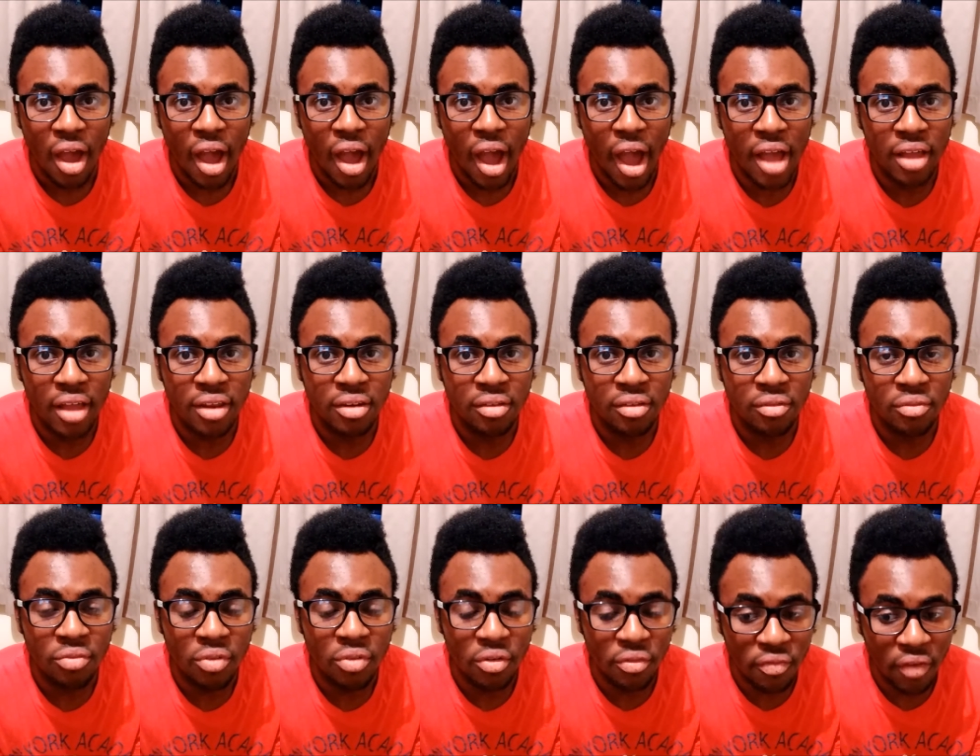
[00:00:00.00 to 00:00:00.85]
and
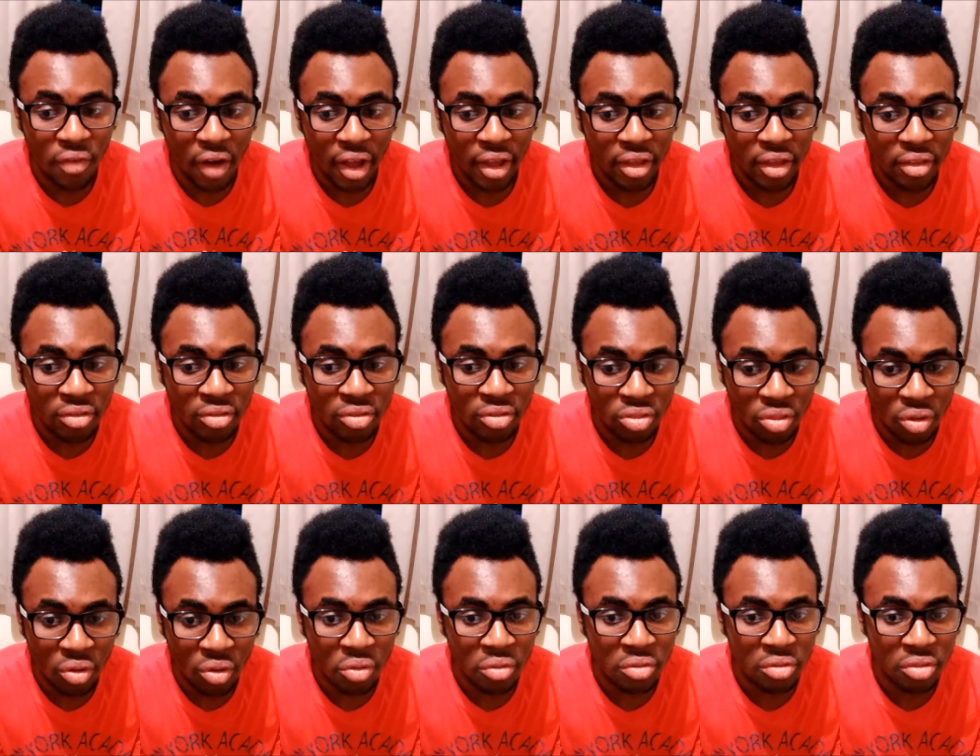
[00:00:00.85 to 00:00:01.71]
revise
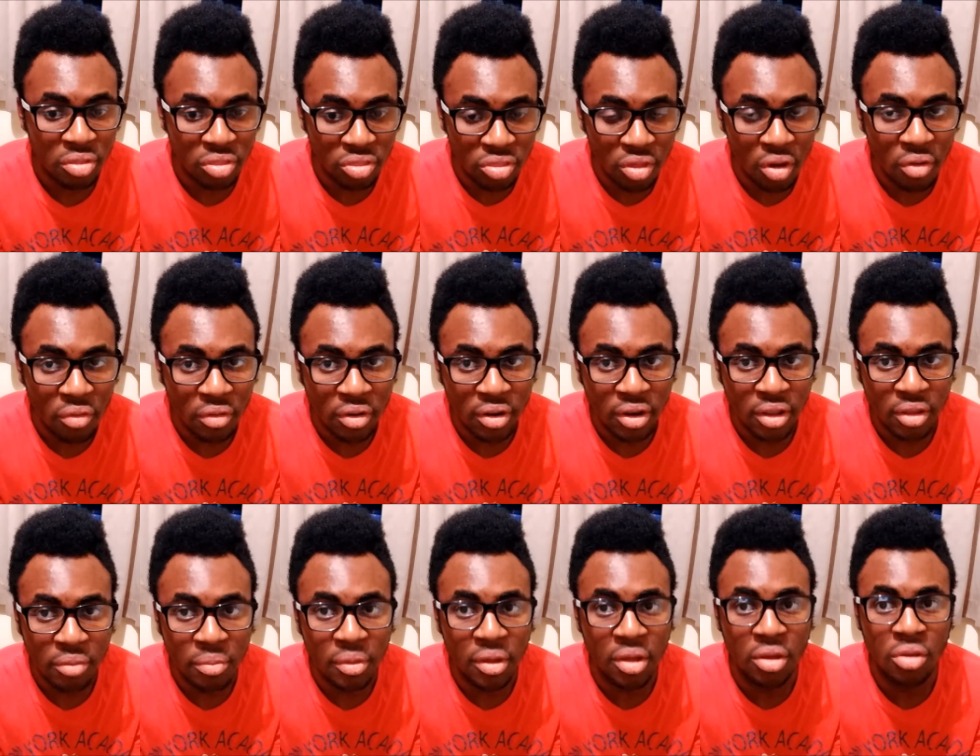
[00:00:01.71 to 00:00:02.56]
those thoroughly,
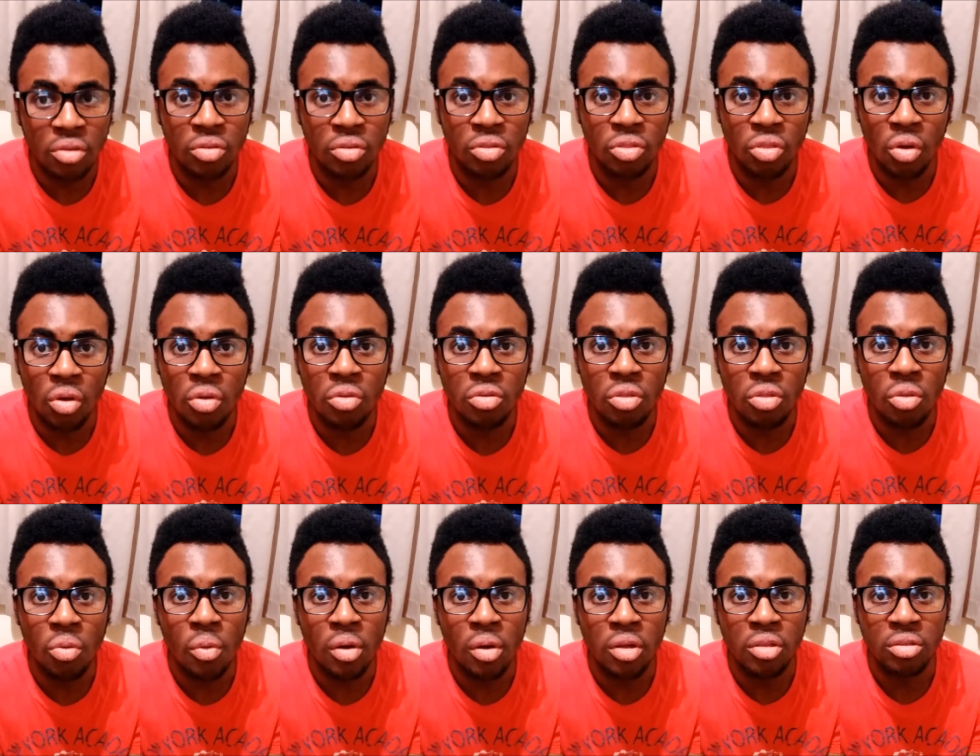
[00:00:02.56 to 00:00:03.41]
because those are the
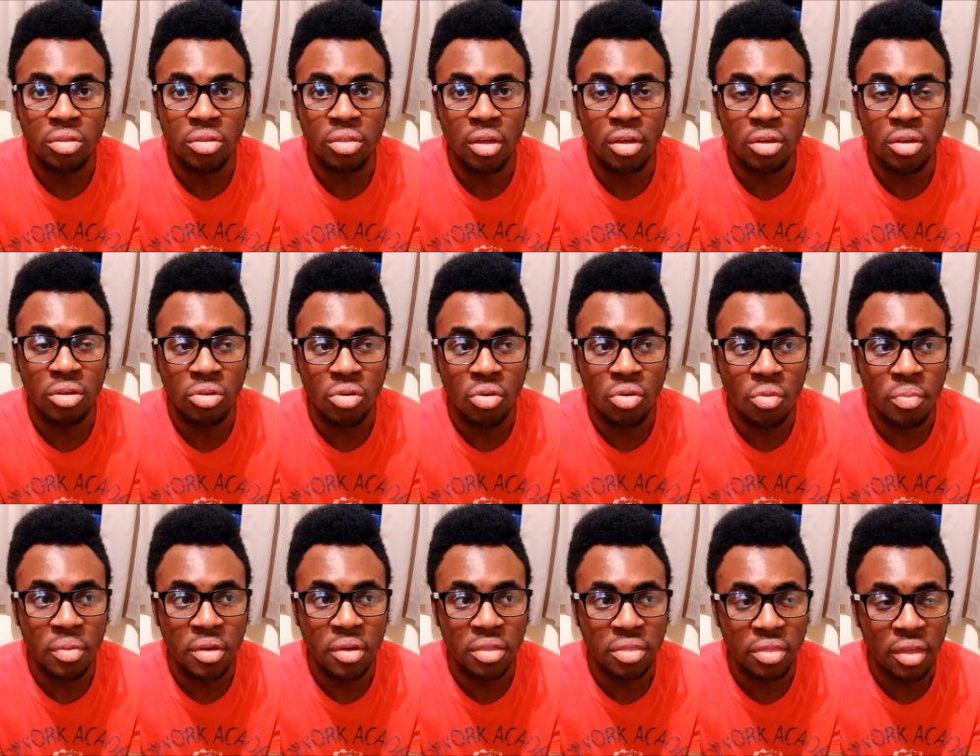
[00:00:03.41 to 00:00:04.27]
ones that you'll
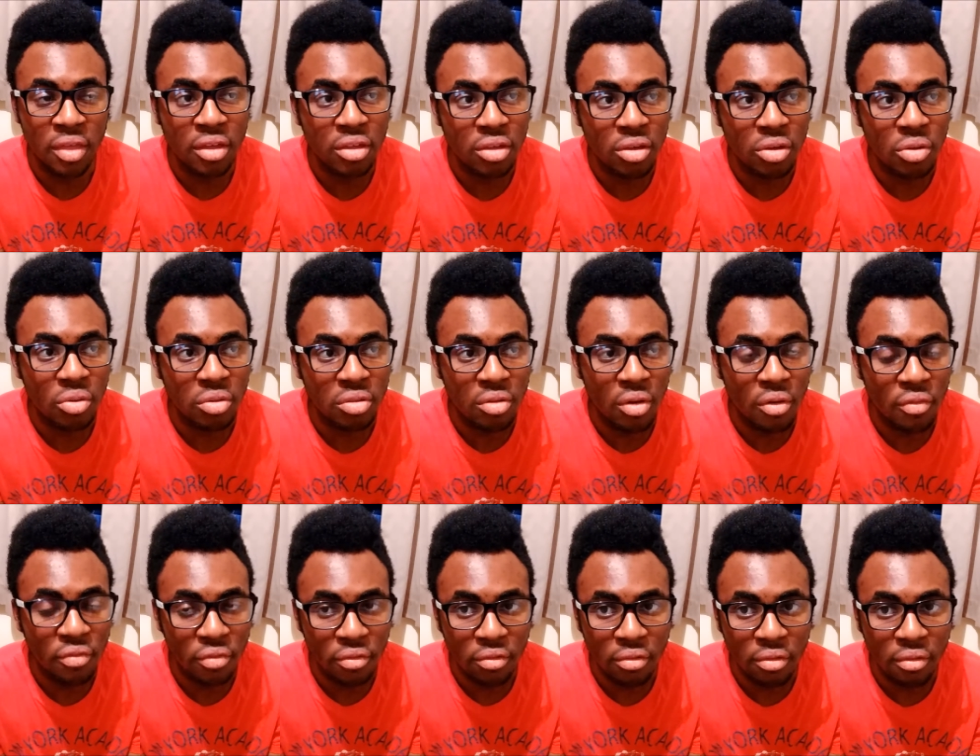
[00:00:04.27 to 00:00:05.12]
be thanking yourself
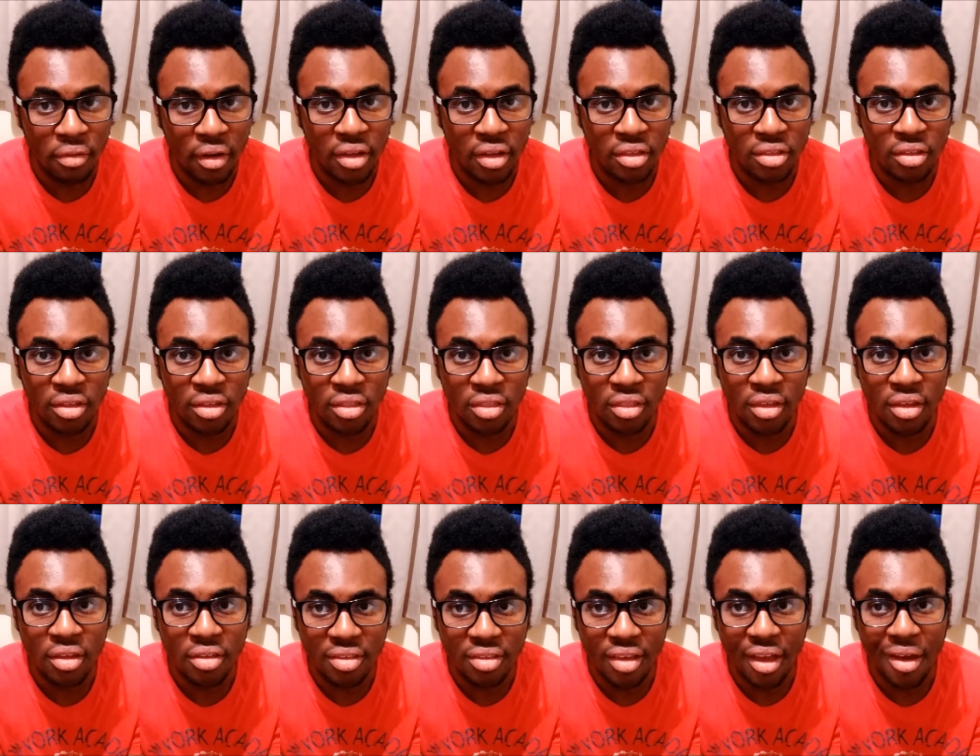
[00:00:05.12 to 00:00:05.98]
for revising in the
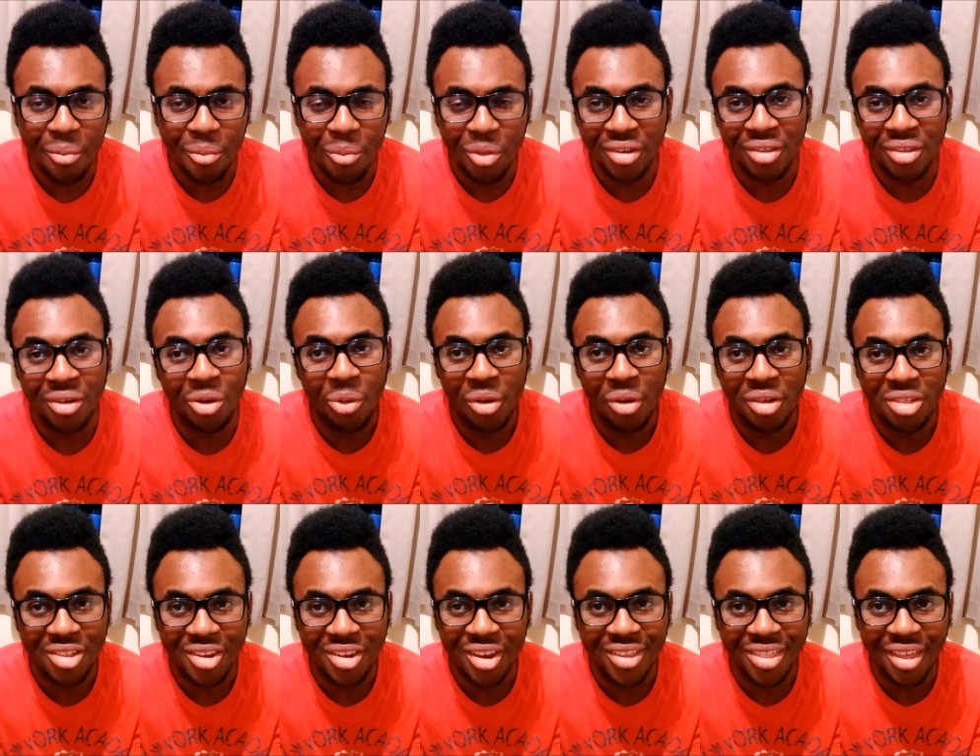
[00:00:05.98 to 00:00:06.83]
exam when a
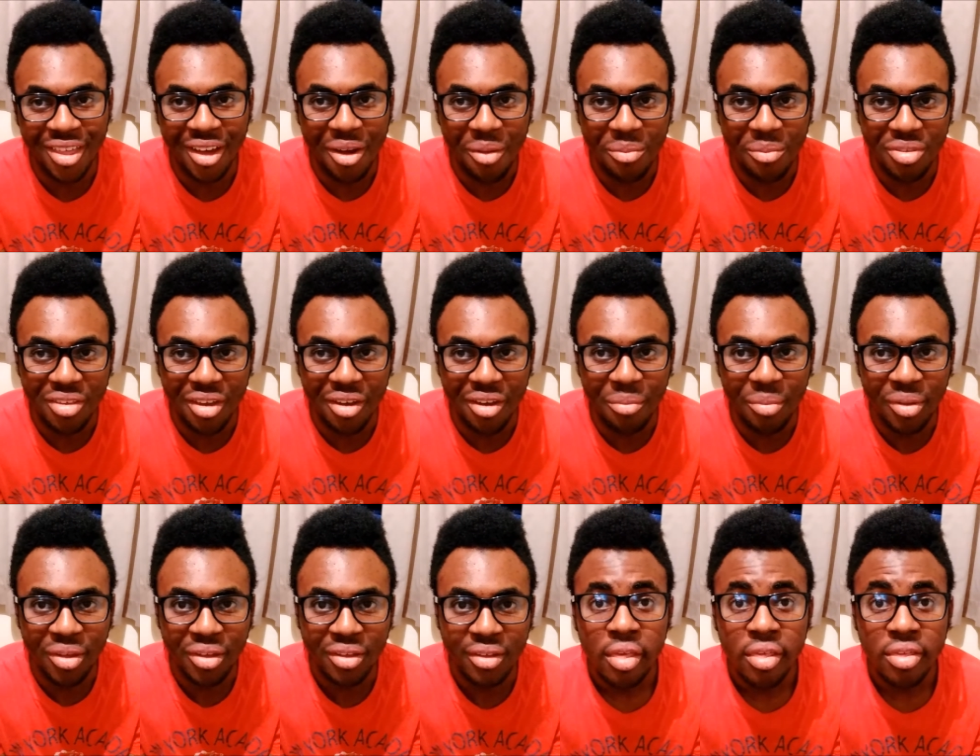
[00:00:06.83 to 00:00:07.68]
question like that comes up.
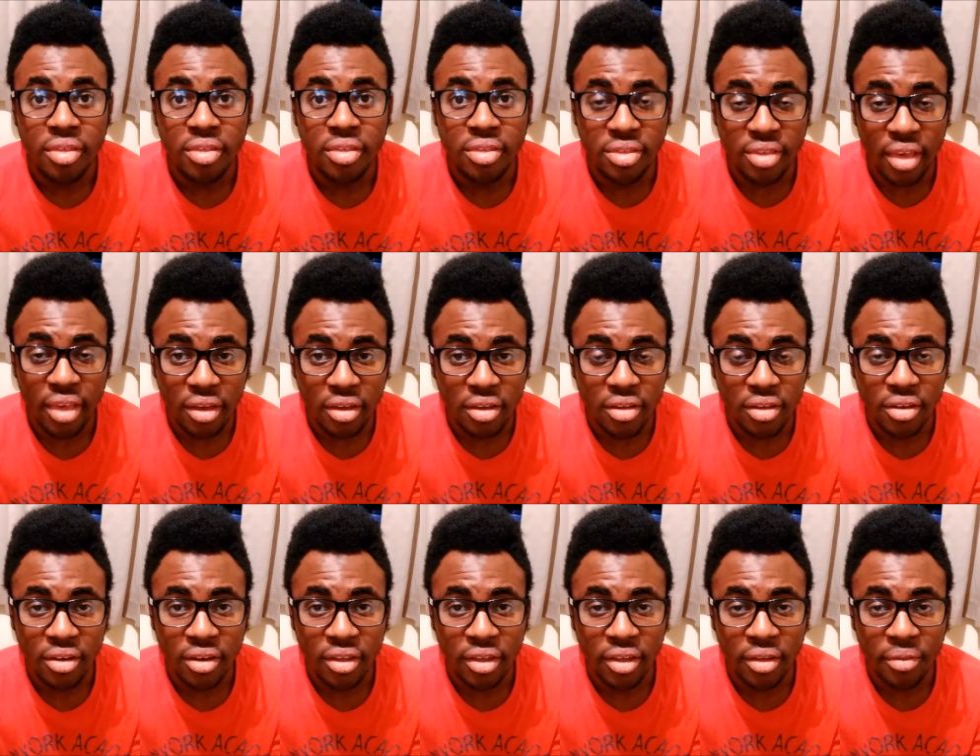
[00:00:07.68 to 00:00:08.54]

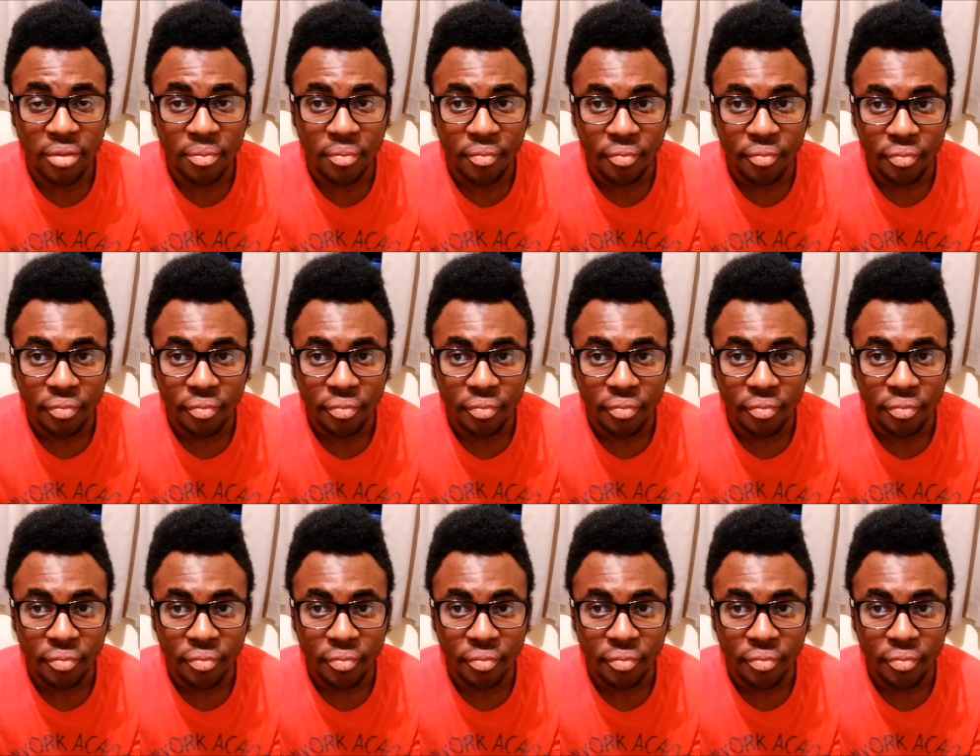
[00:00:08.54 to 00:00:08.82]
Secondly,